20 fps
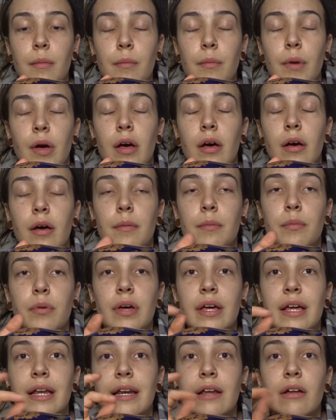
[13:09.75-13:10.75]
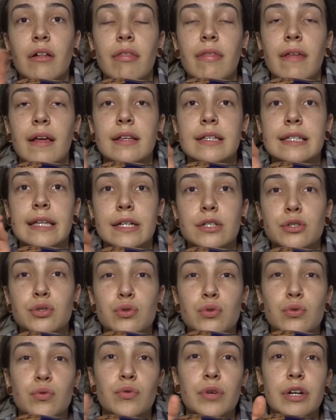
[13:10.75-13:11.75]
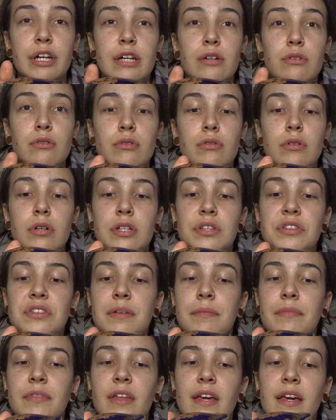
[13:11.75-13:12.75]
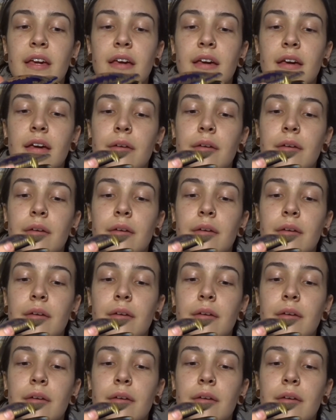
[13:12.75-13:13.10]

but putting little things like jewellery or something,